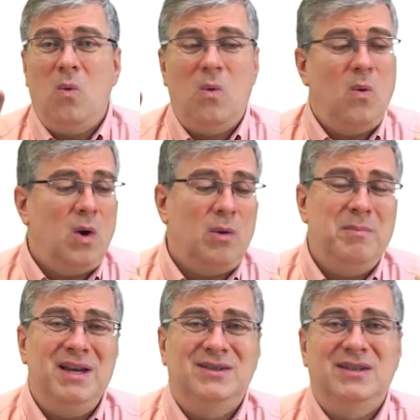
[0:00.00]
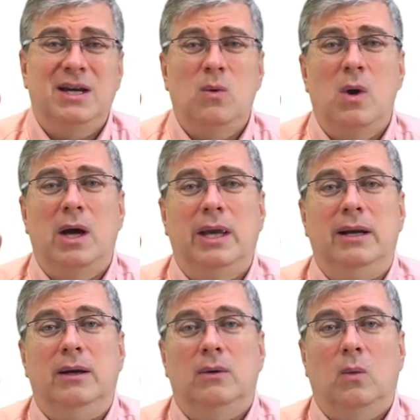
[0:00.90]
we're missing
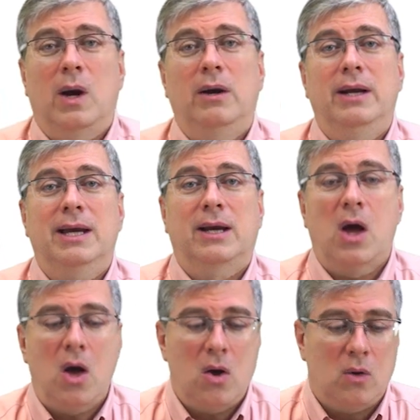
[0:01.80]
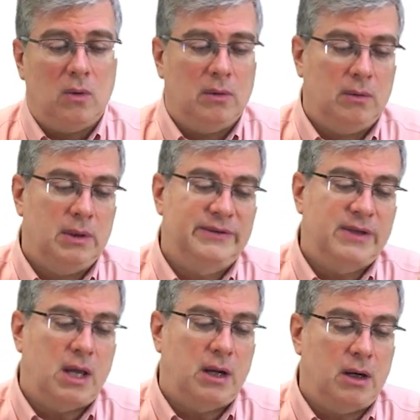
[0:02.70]
one. Where did it go? Well, it's
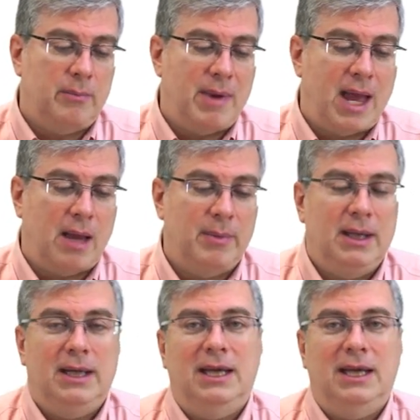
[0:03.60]
not on our map.